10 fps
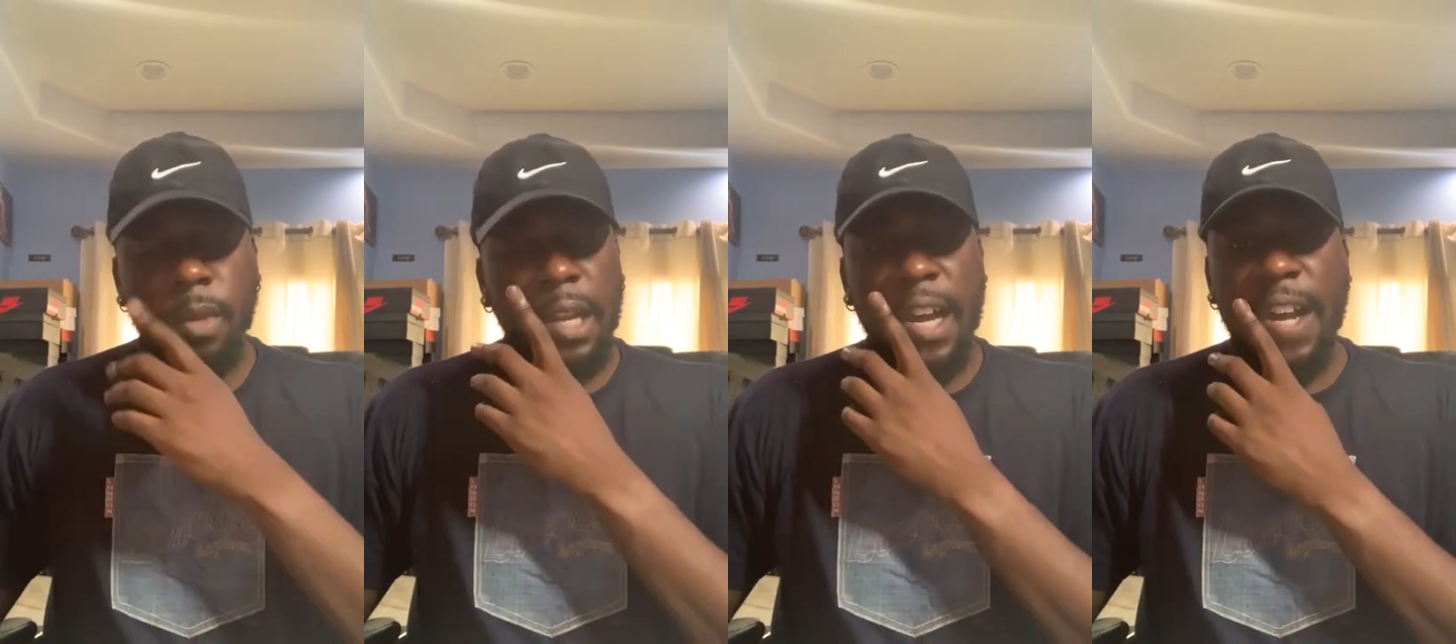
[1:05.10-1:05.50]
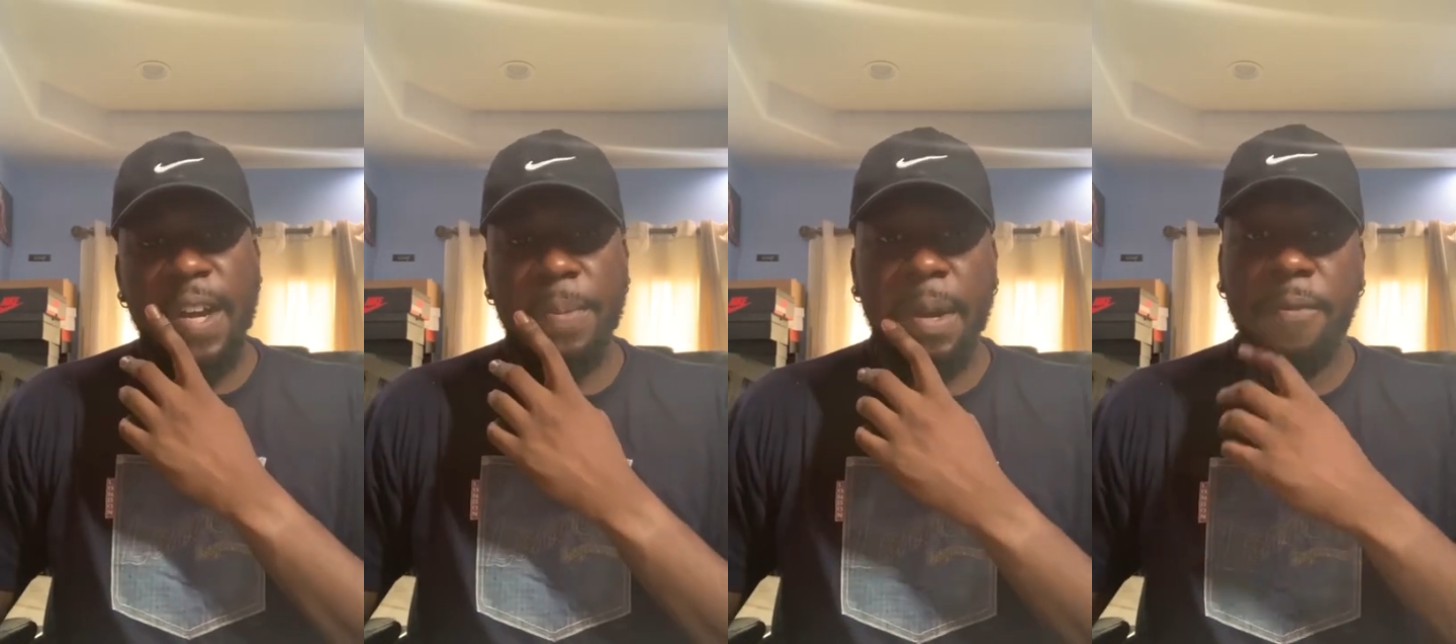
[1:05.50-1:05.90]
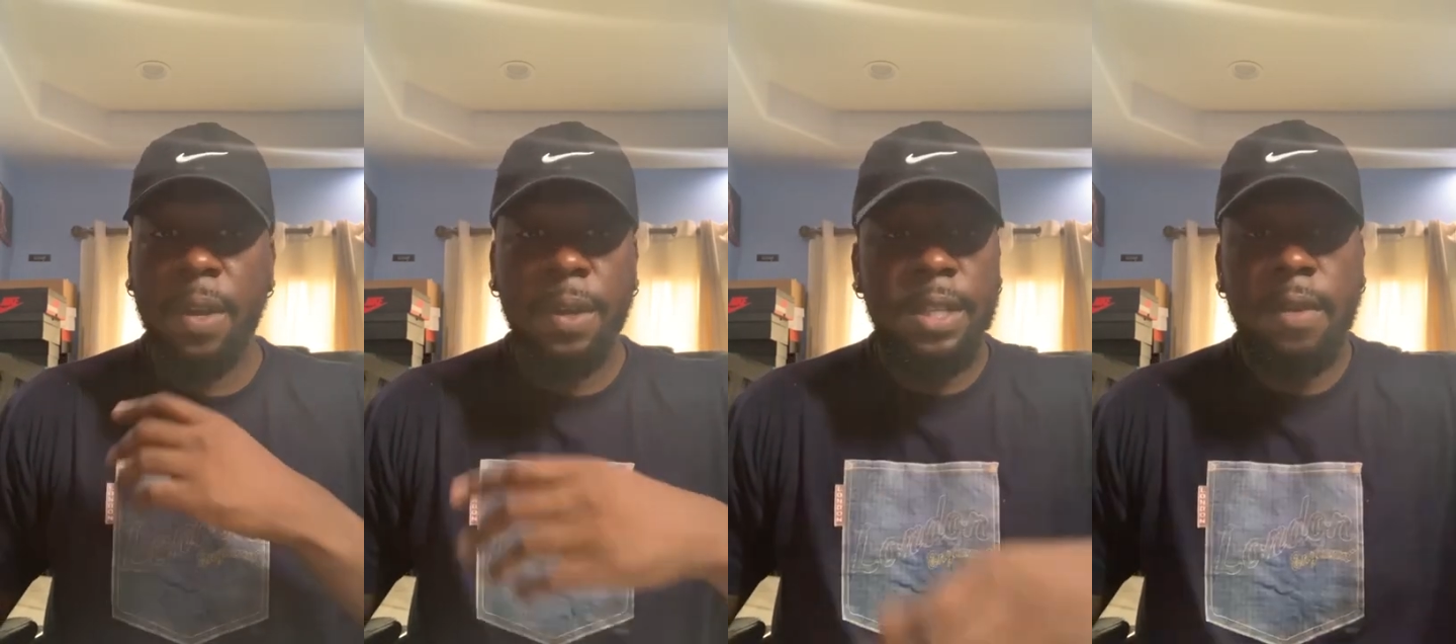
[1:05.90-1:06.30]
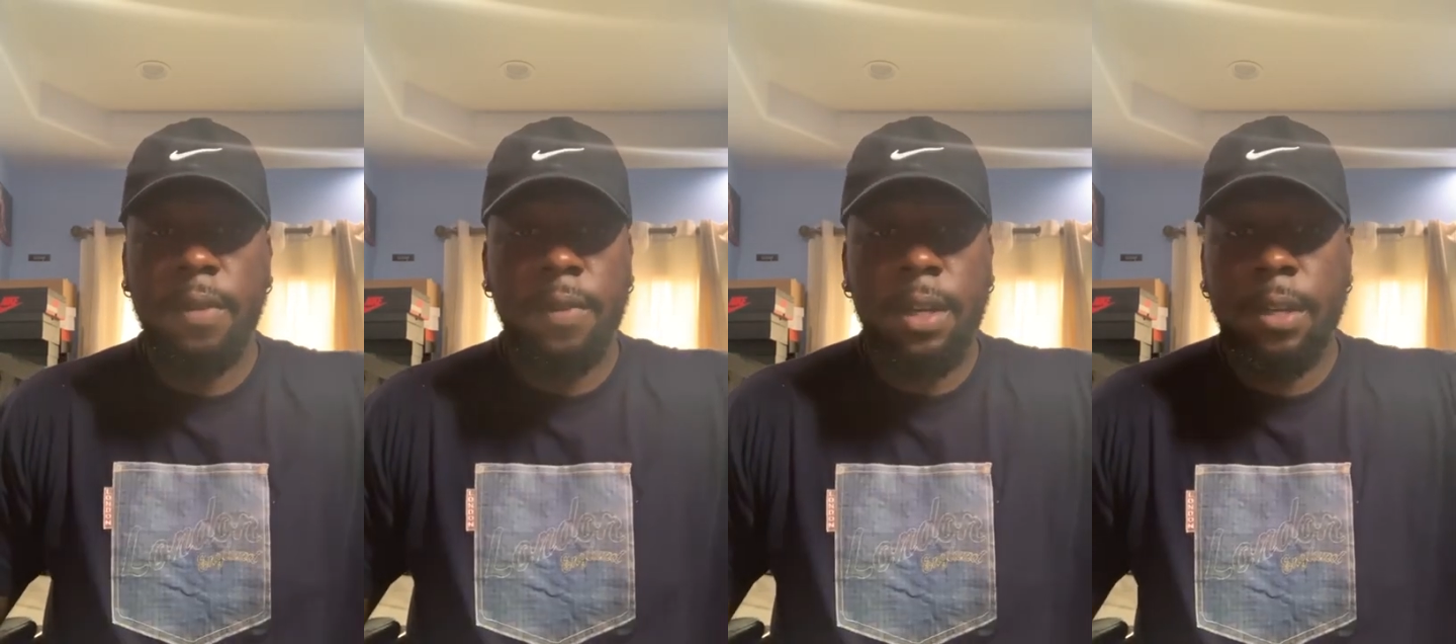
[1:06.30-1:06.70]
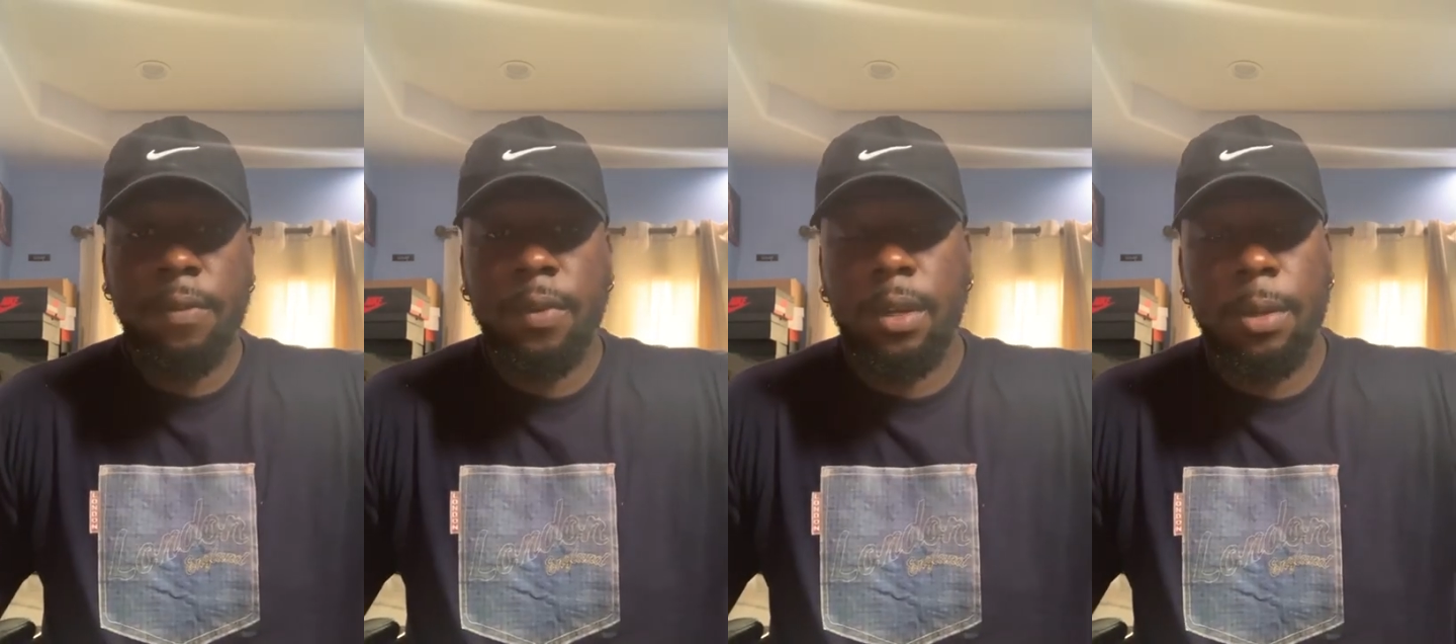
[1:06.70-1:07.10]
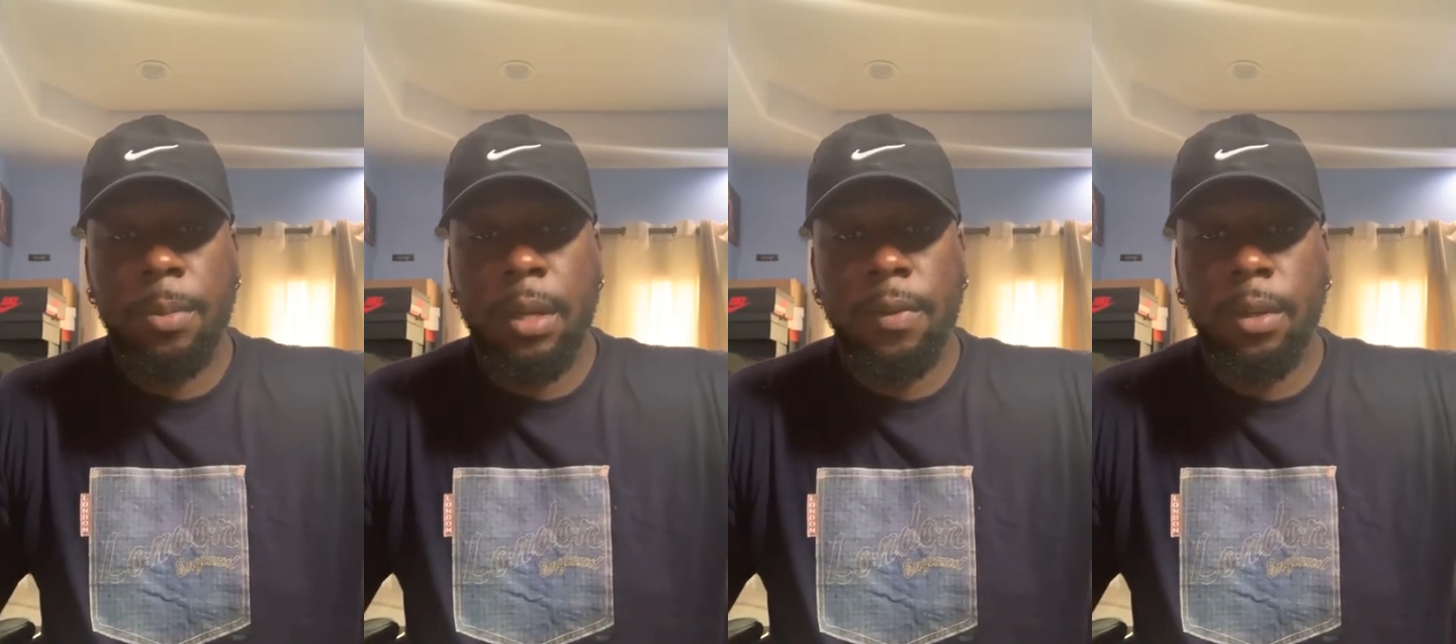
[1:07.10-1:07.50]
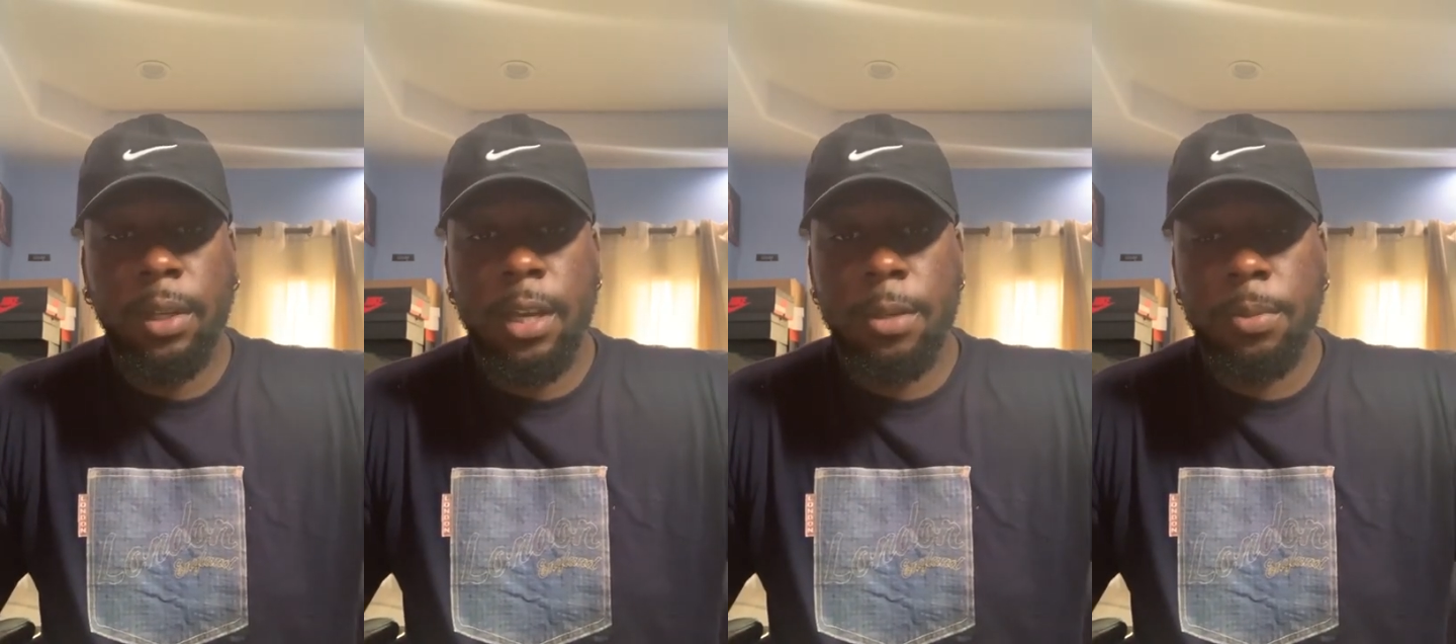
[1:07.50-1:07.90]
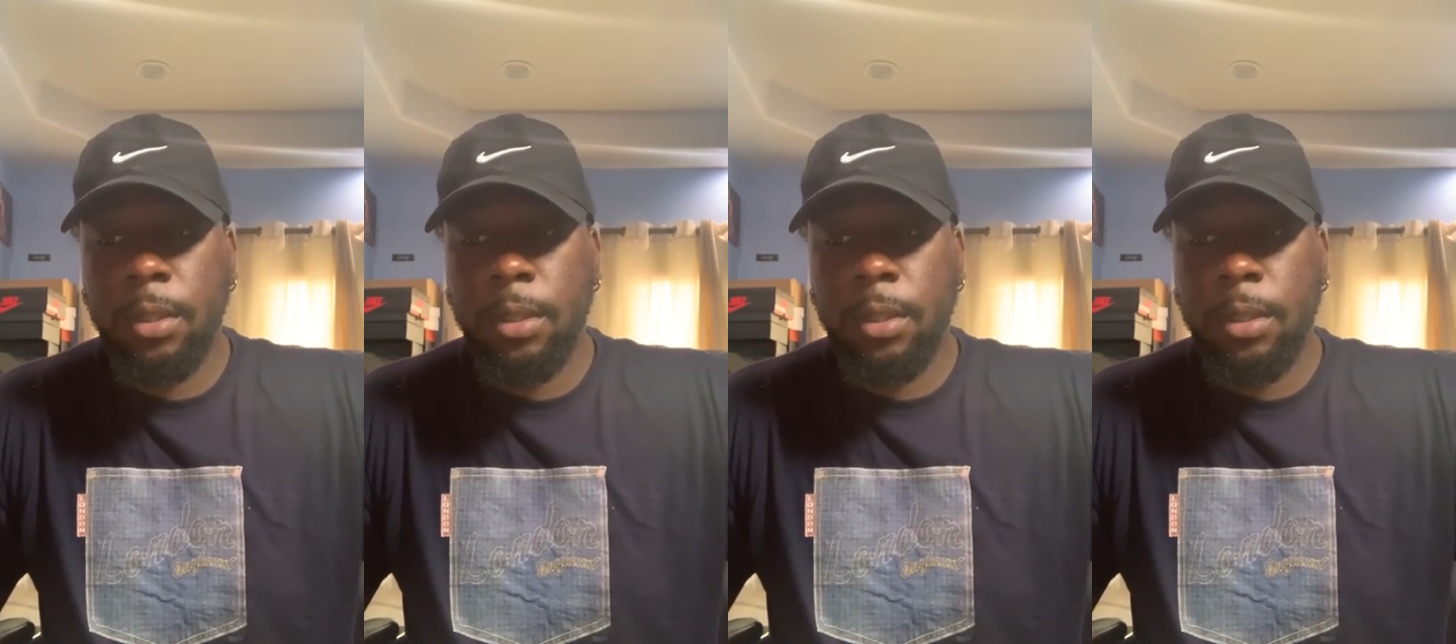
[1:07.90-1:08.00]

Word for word: um, I failed in 75. I'm not even gonna cap.